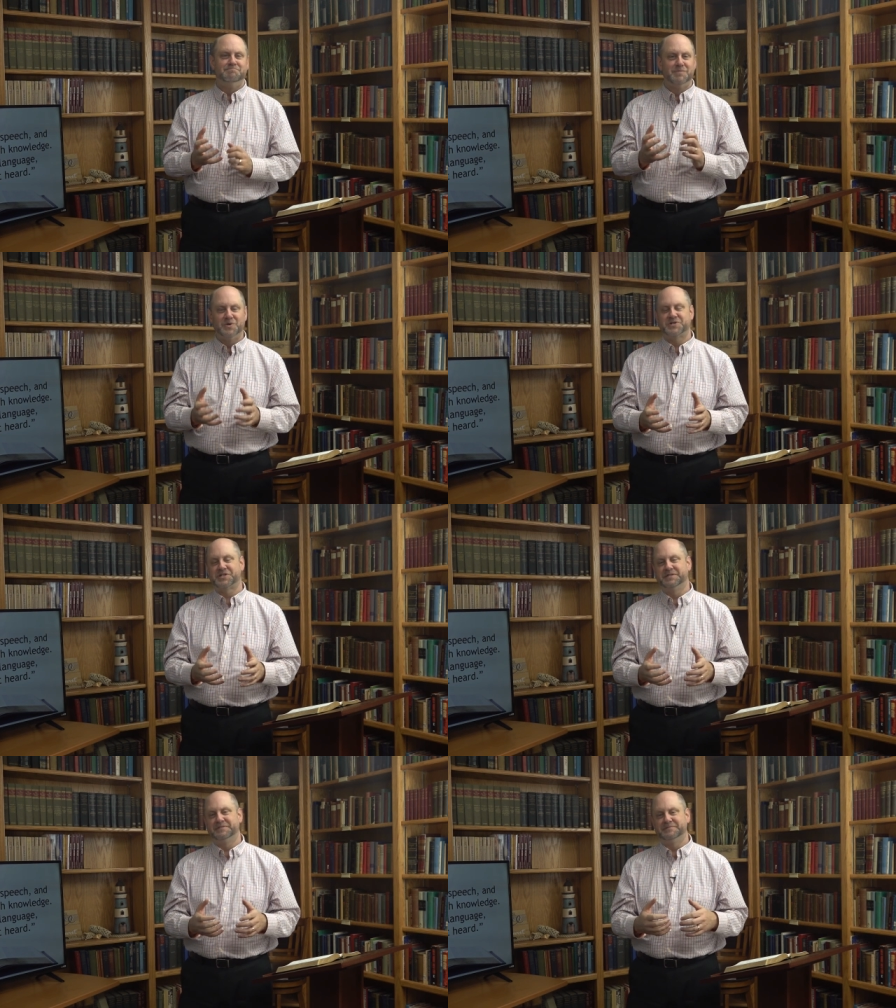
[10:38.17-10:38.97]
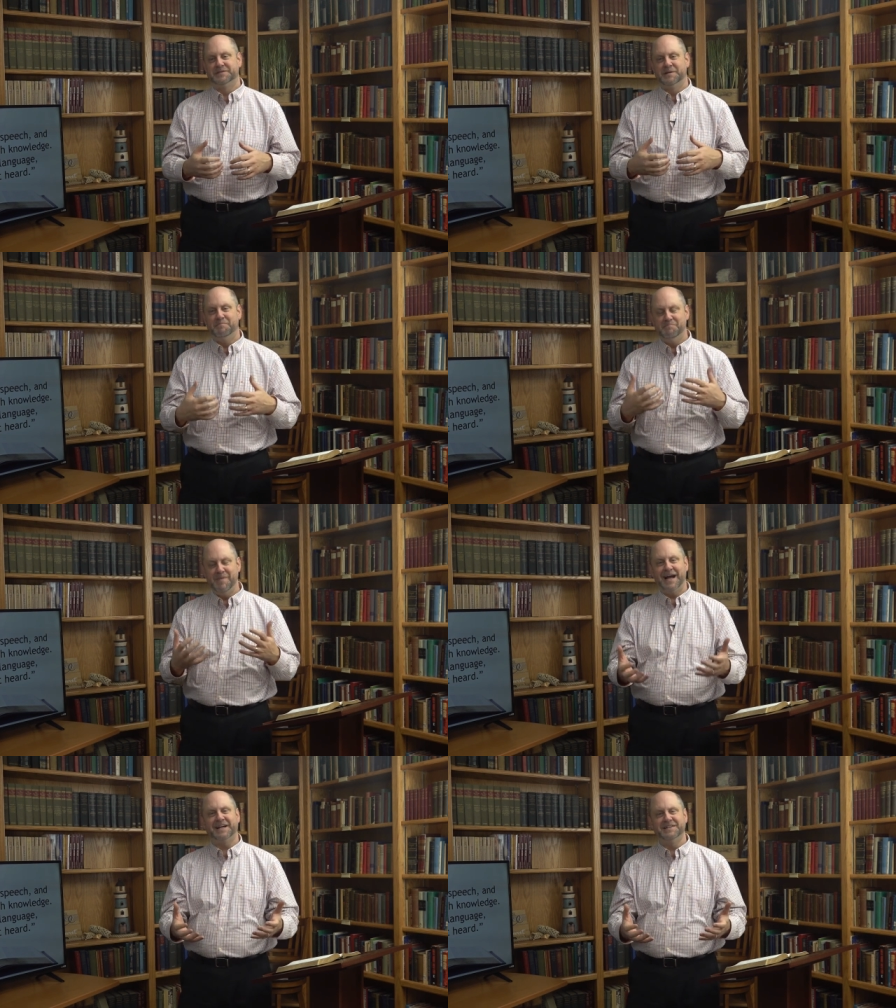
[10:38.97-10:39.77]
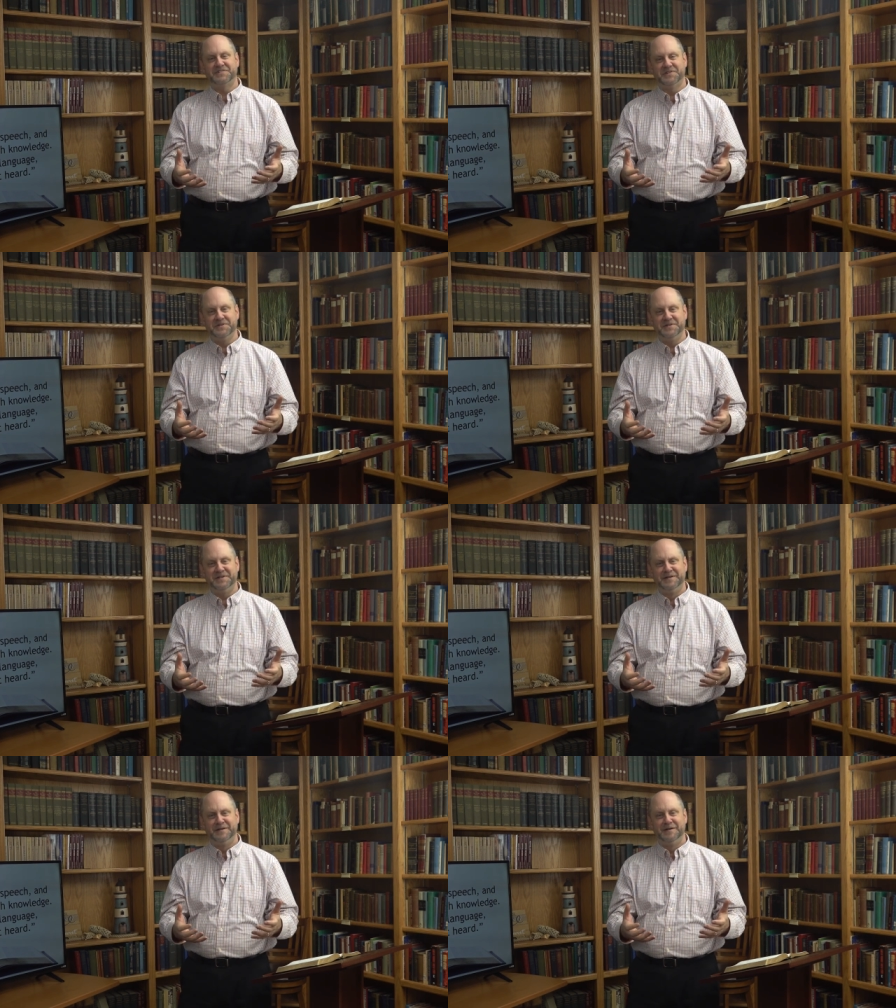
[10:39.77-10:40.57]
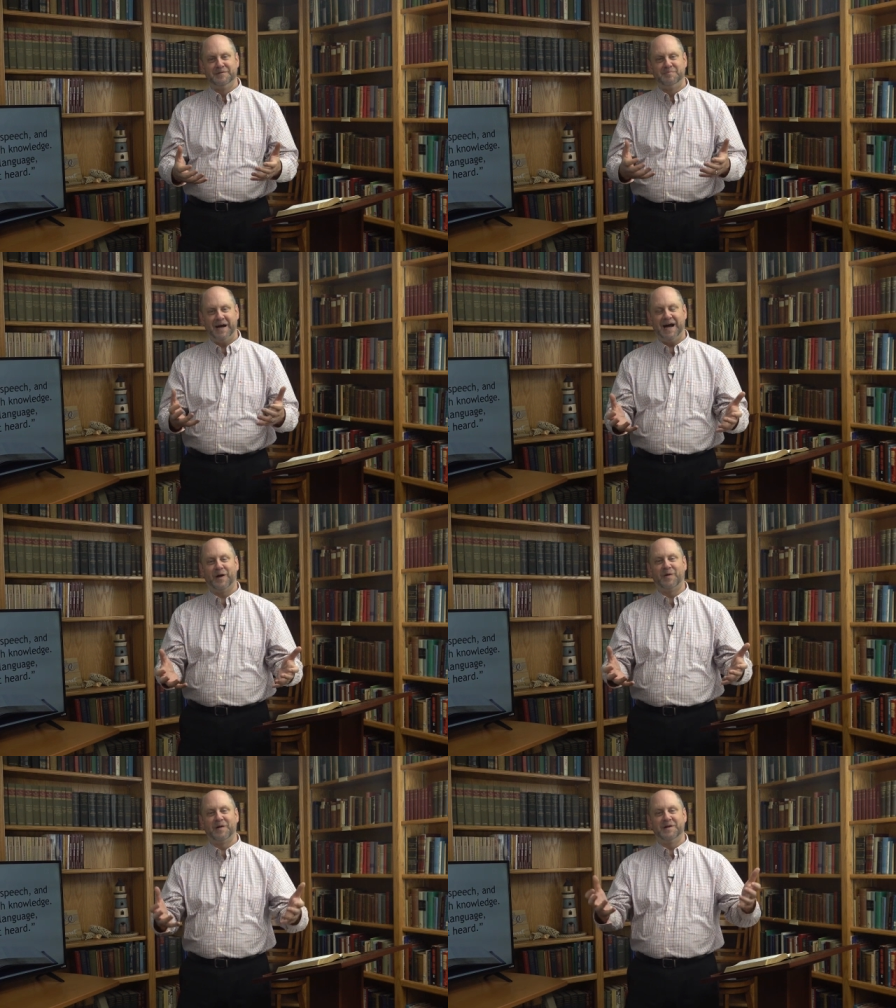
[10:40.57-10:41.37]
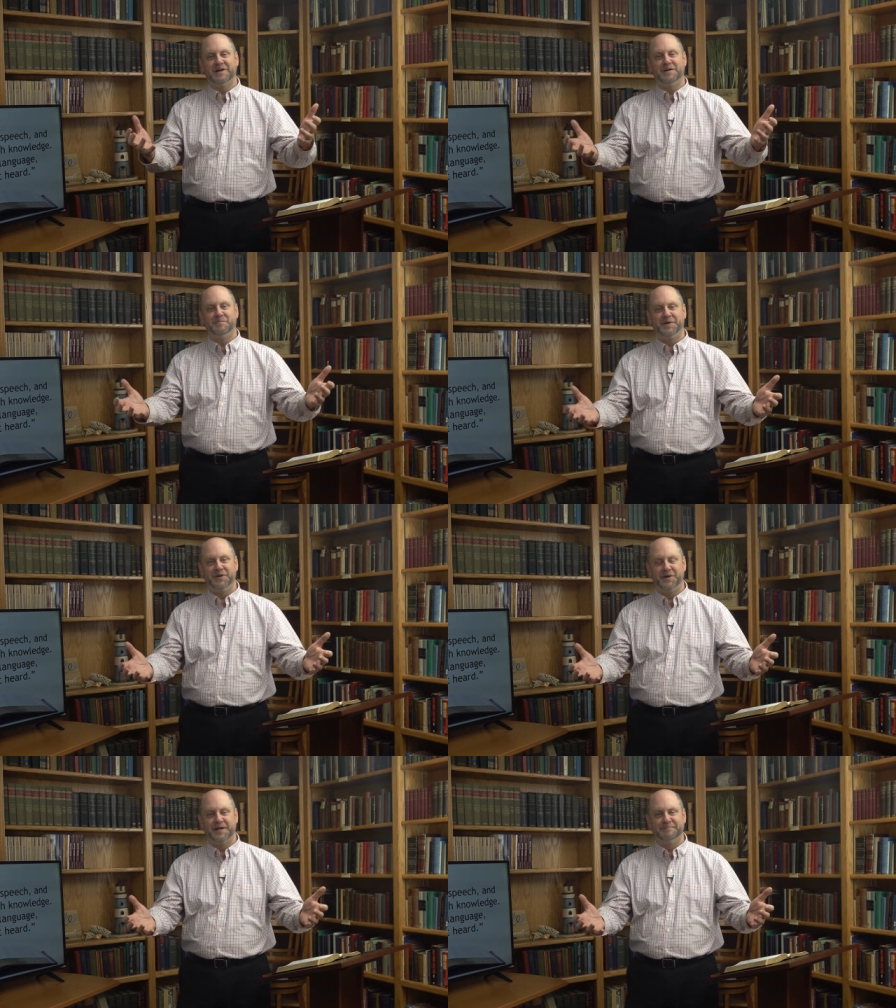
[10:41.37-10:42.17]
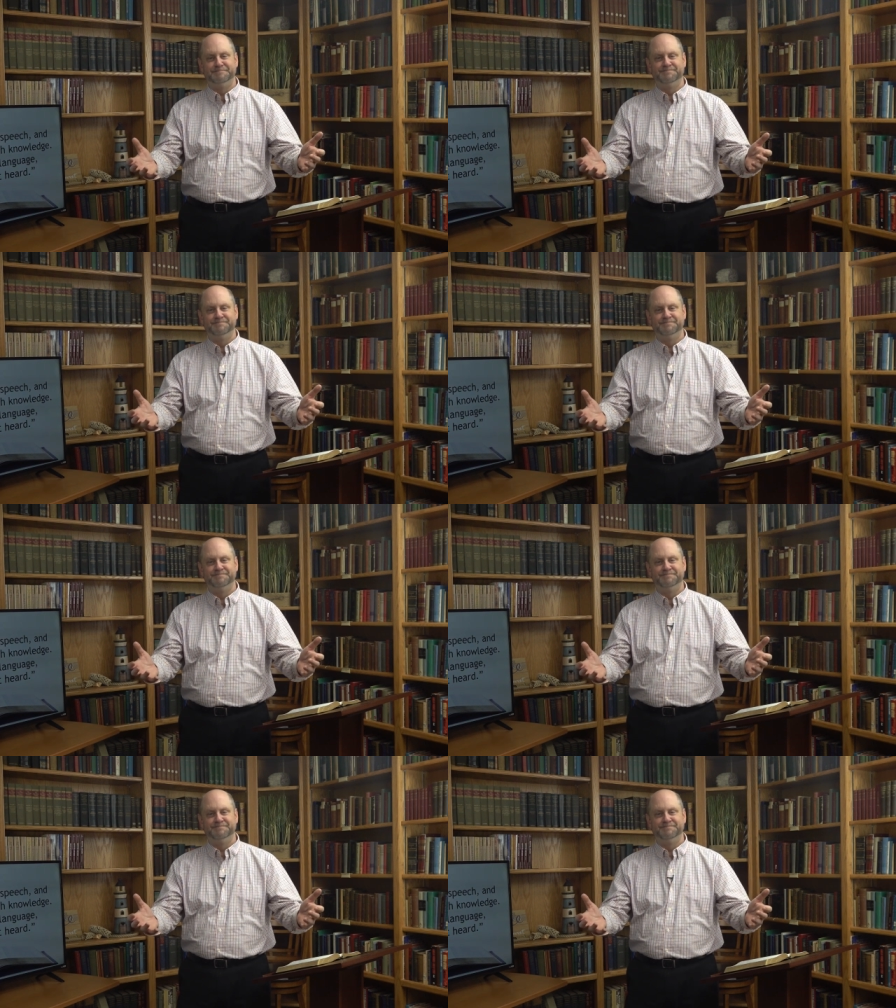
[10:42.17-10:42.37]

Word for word: motion, magnitude, power, and beauty.